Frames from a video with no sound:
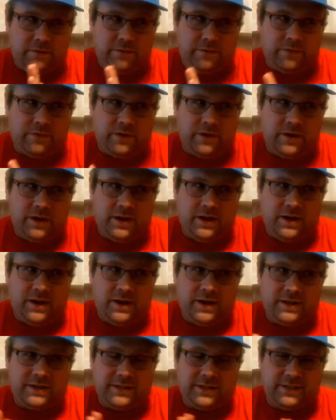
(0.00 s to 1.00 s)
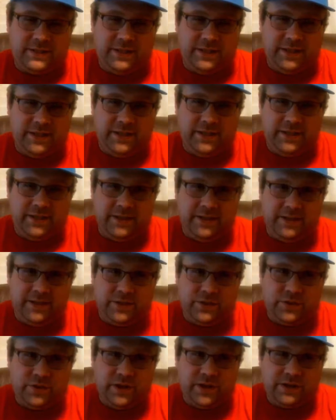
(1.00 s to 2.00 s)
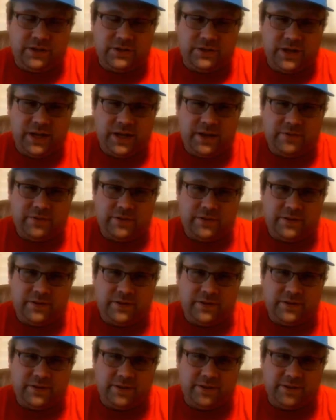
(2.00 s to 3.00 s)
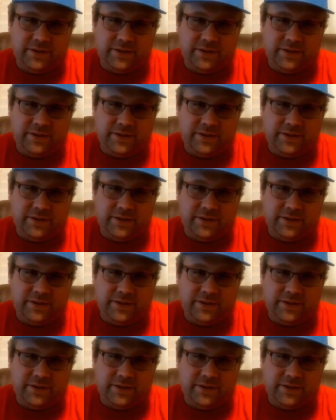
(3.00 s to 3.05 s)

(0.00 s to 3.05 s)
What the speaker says: Frosty the truck driver